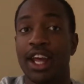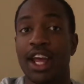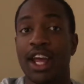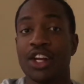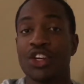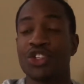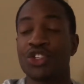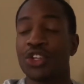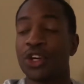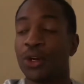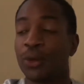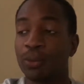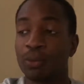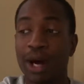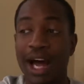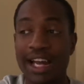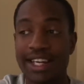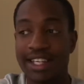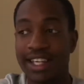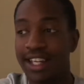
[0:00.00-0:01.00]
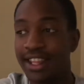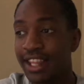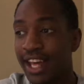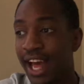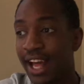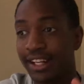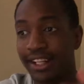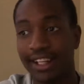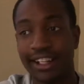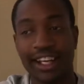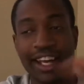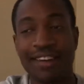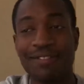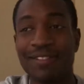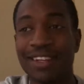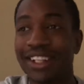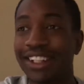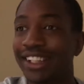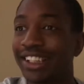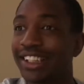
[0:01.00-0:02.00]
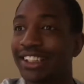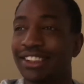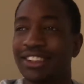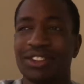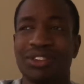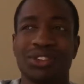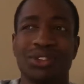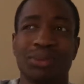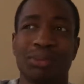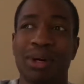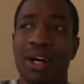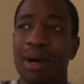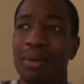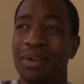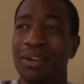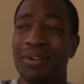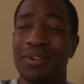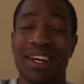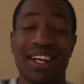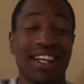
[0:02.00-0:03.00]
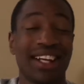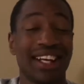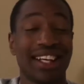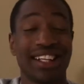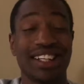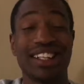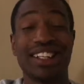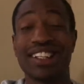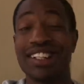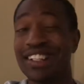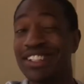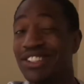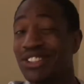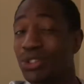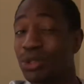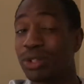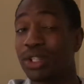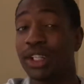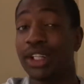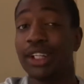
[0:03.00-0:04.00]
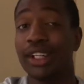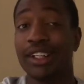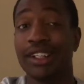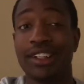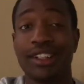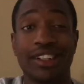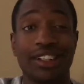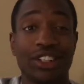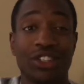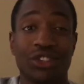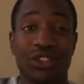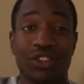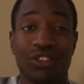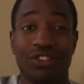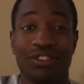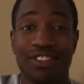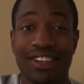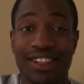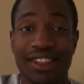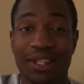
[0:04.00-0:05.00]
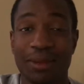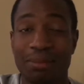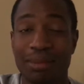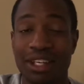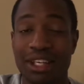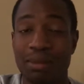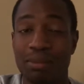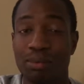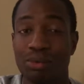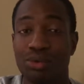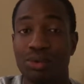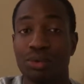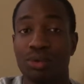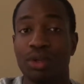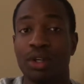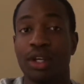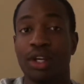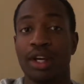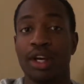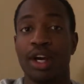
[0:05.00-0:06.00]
And so I did that. They gave me a list. It was probably around like 100, 150 people.